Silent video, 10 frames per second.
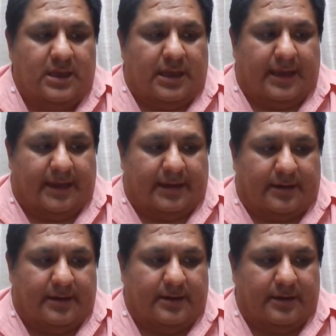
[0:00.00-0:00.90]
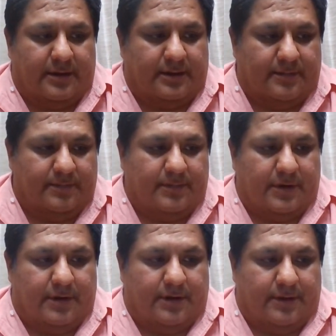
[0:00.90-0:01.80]
And
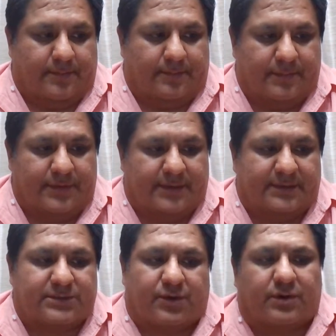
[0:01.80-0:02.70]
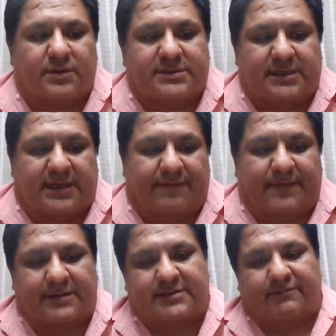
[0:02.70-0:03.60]
the historical
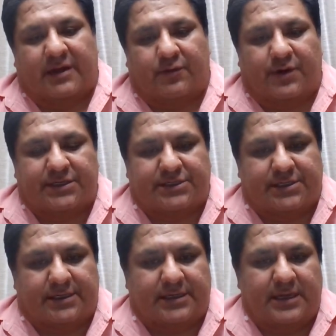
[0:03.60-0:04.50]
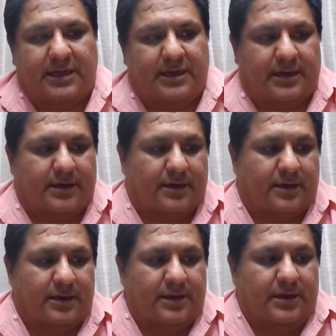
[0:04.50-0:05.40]
significance of my question
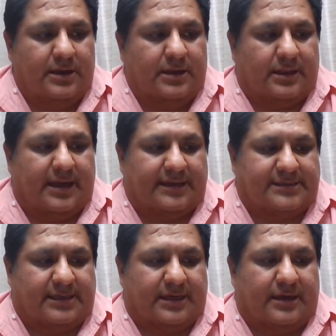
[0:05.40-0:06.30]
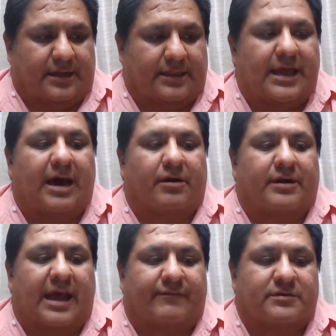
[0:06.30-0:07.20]
lies in how
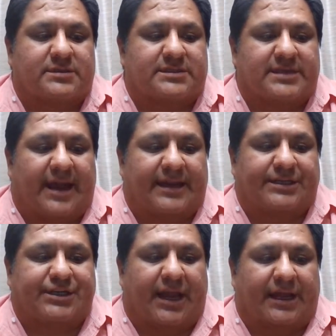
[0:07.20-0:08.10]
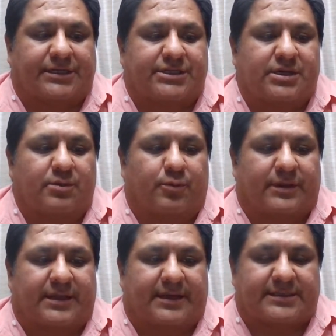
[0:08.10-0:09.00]
Navajo society changed
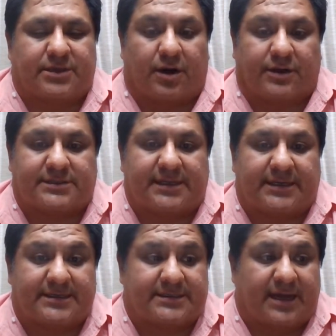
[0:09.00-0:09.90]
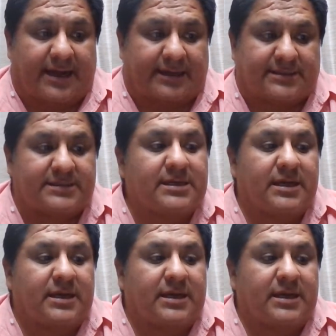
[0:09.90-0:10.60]
within its arts and designs.